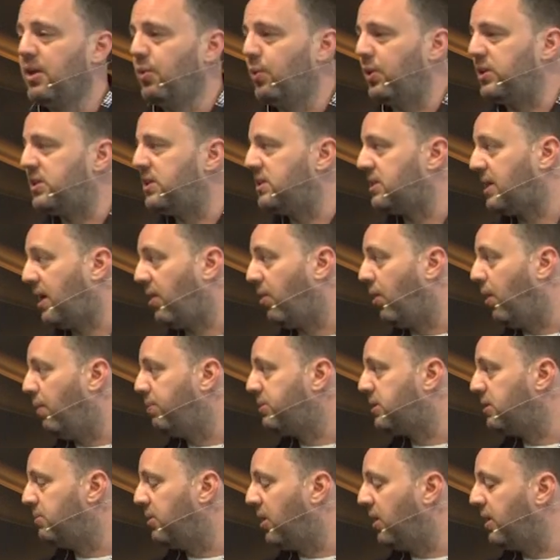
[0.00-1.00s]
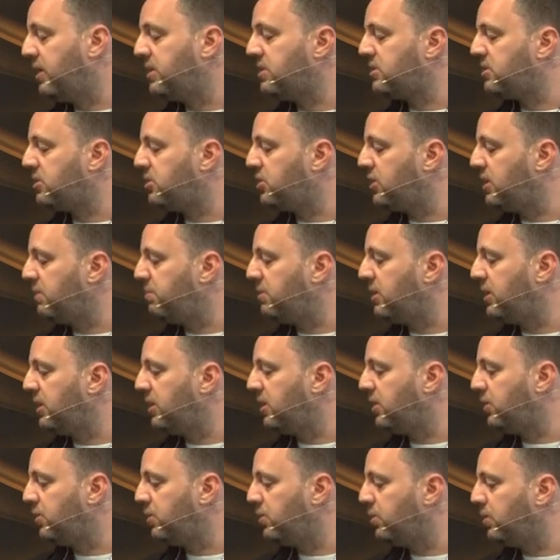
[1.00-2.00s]
which is our optimized
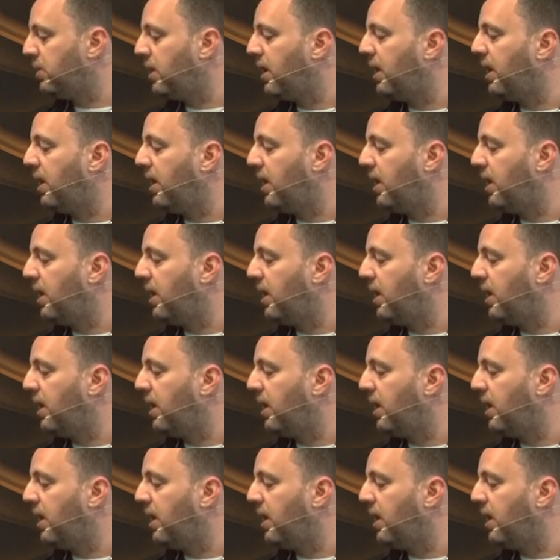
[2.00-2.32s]
GPU